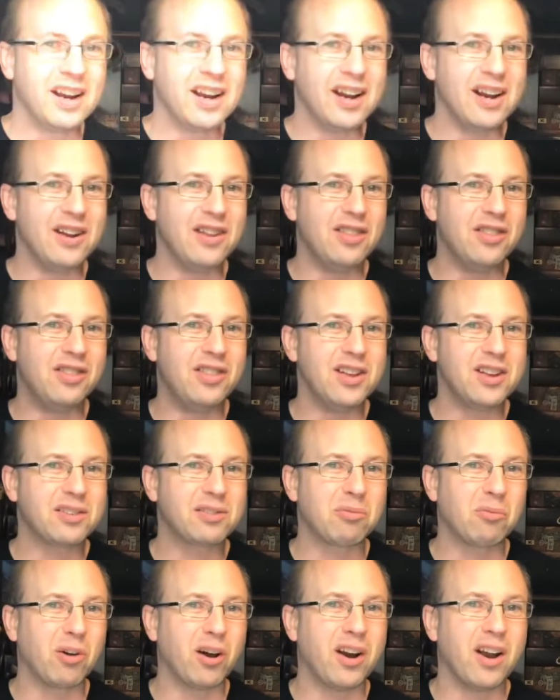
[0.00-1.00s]
In
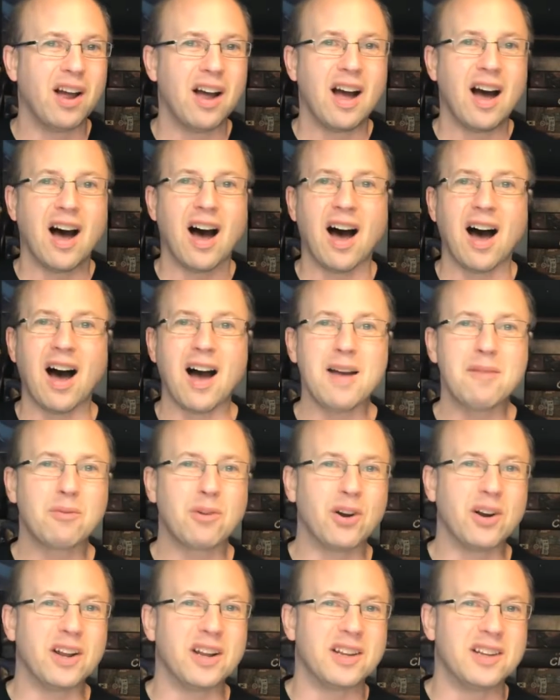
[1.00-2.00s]
this one, I'm
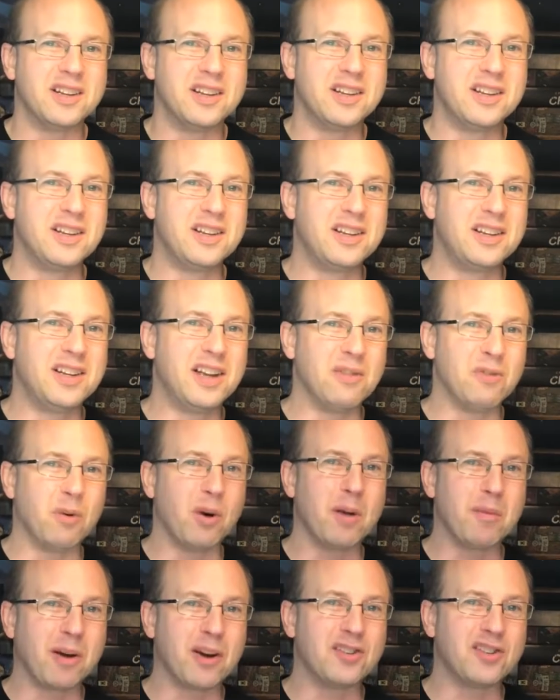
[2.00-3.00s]
going to give
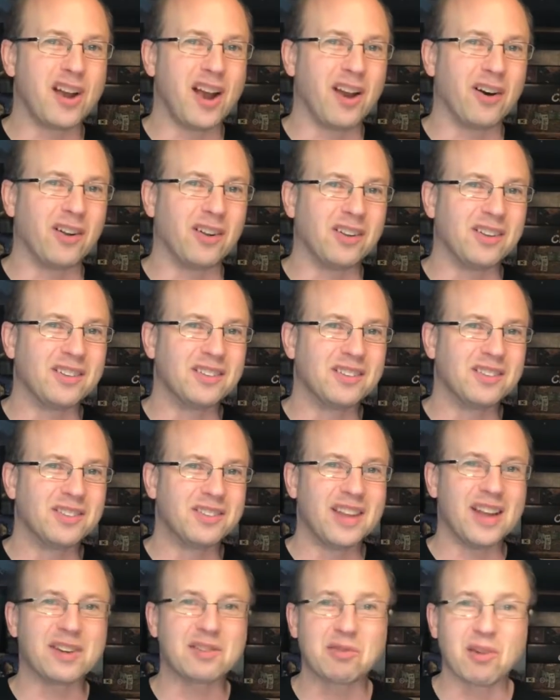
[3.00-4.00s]
away my channel.
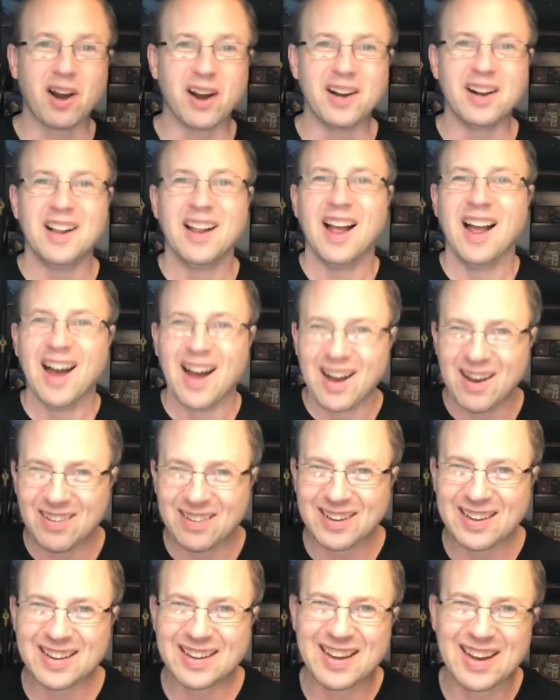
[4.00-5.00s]
That's right, I'm
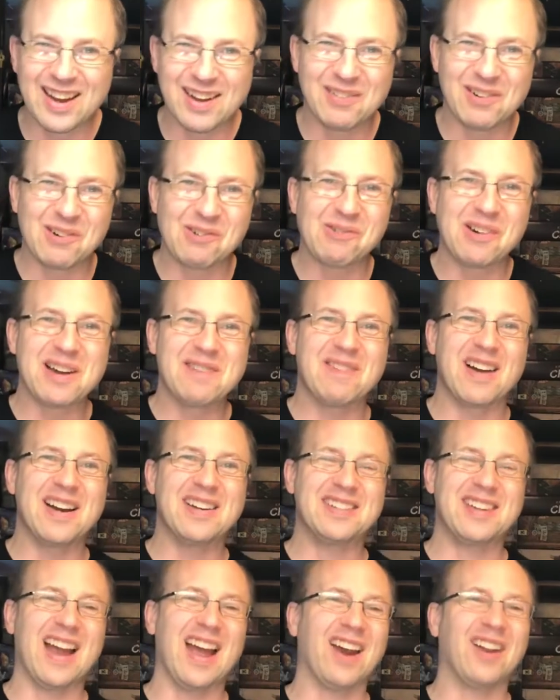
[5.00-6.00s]
going to give away my
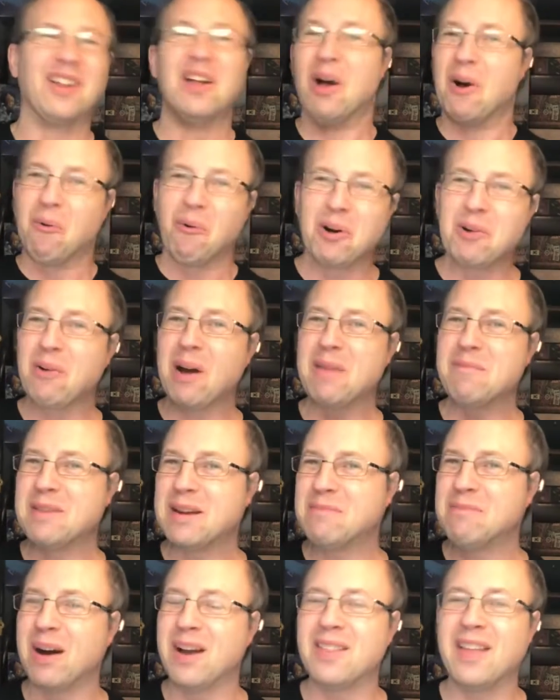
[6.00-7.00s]
channel. What do I
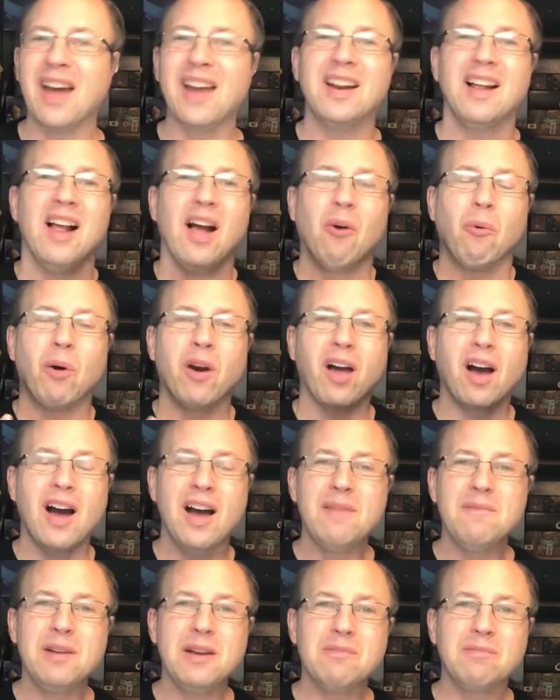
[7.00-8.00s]
mean by that? What
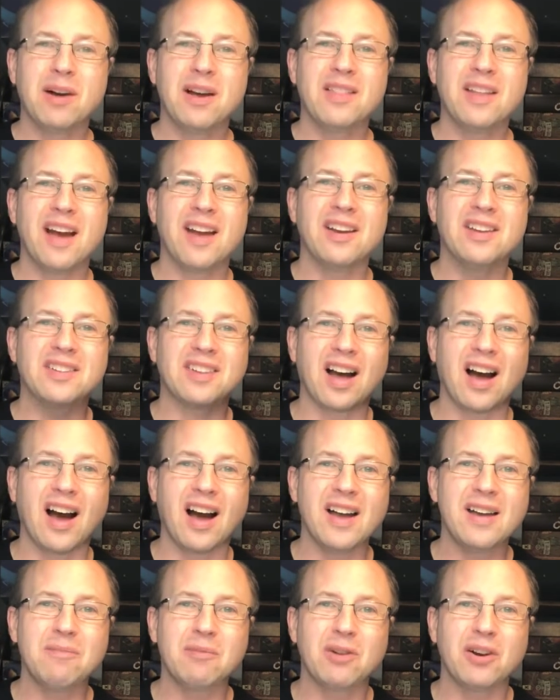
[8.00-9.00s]
I mean by that is
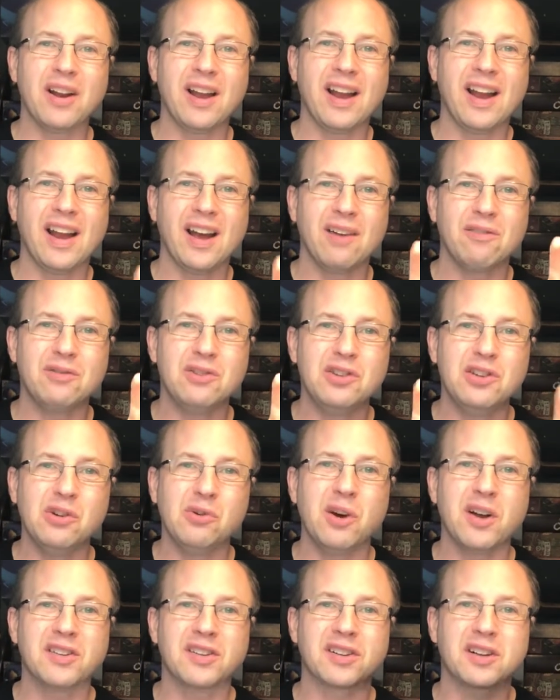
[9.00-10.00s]
I'm going to have you
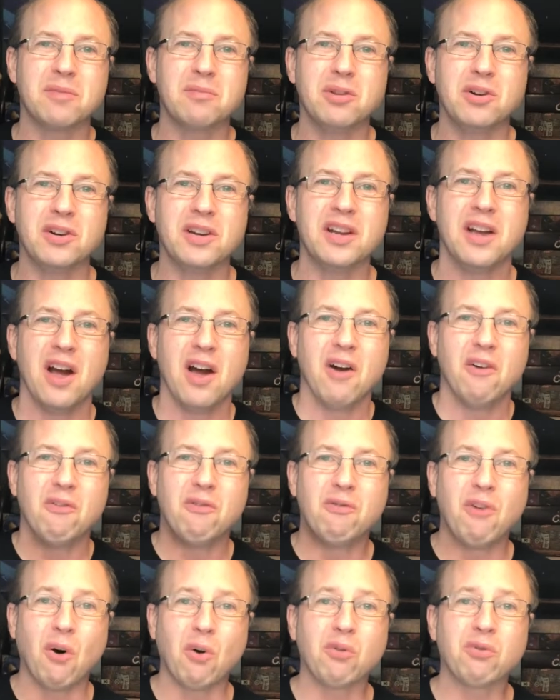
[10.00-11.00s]
as a community
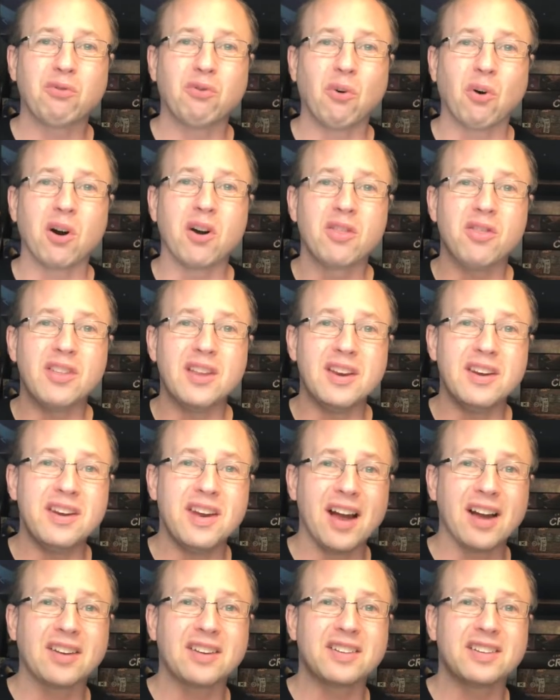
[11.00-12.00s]
vote for the
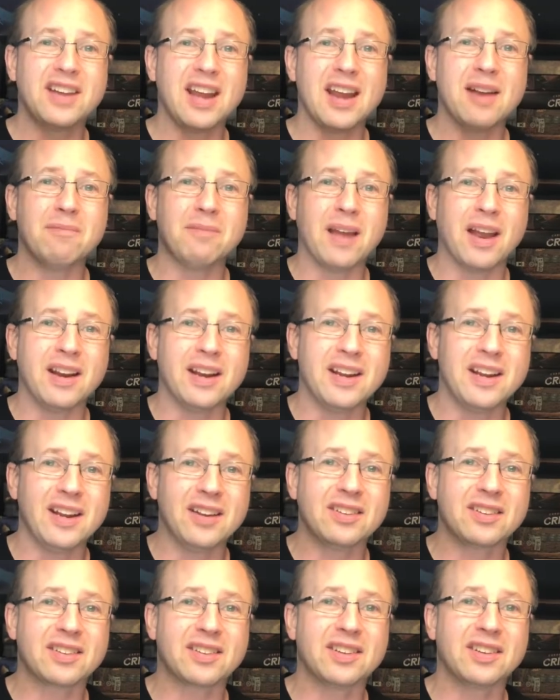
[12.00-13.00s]
next game that
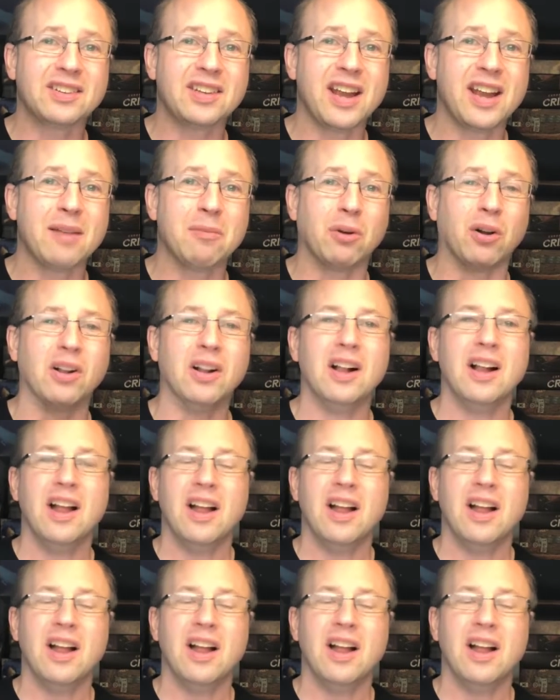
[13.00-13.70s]
hits the table.